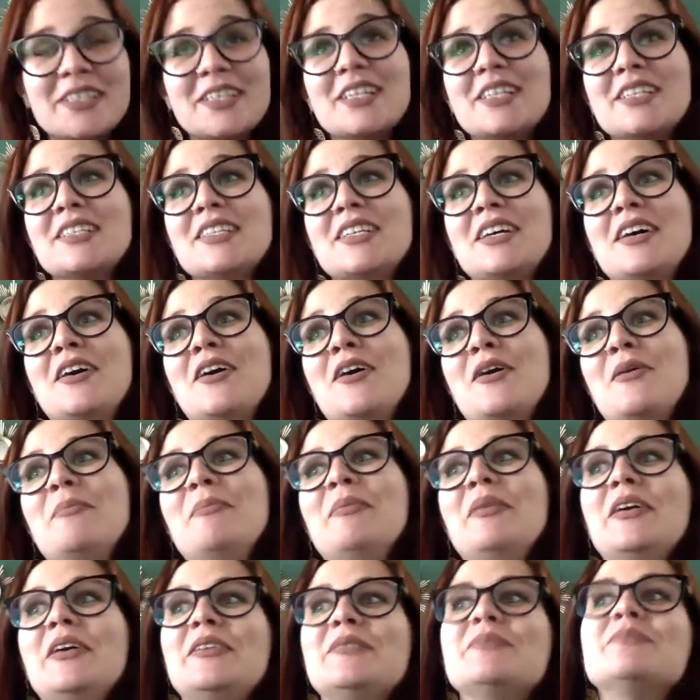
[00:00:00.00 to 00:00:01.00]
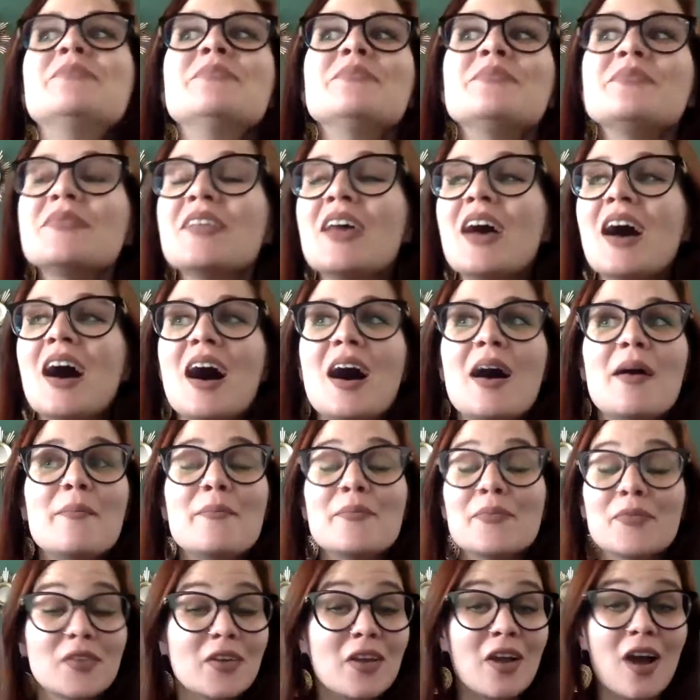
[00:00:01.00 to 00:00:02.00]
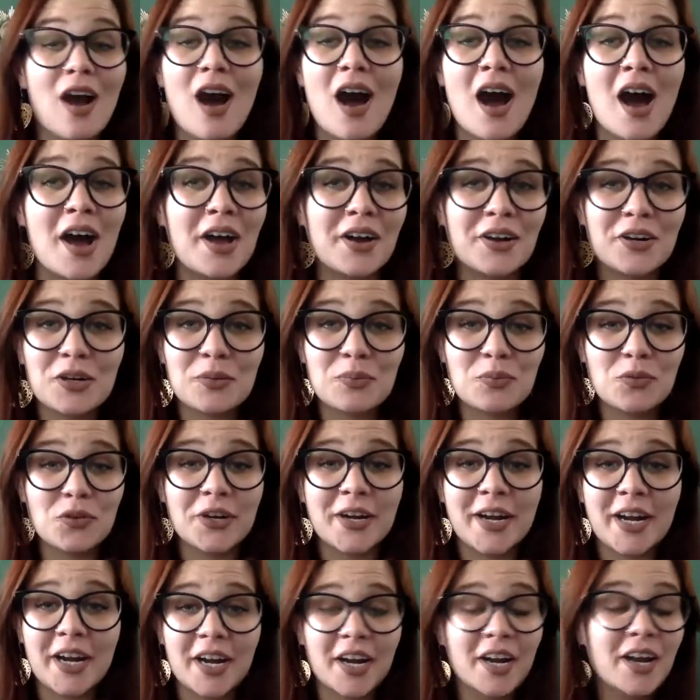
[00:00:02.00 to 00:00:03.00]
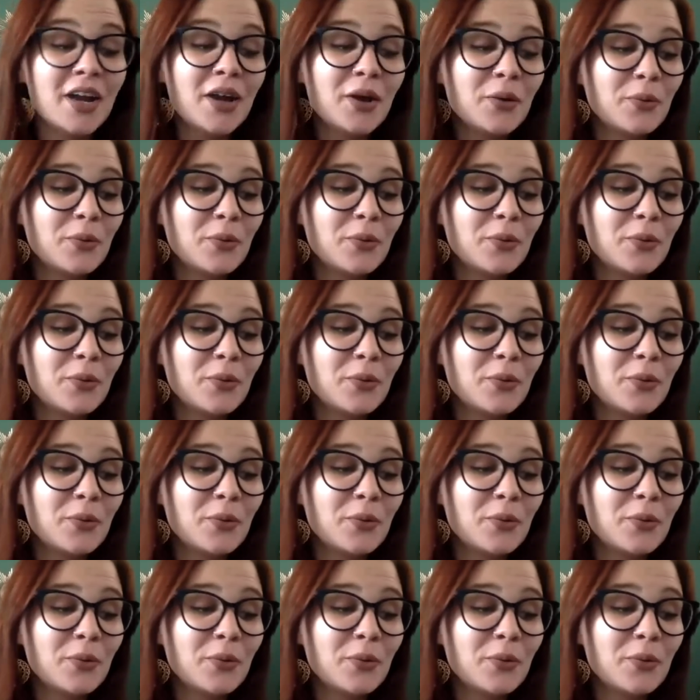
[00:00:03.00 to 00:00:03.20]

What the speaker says: system and God or prayer.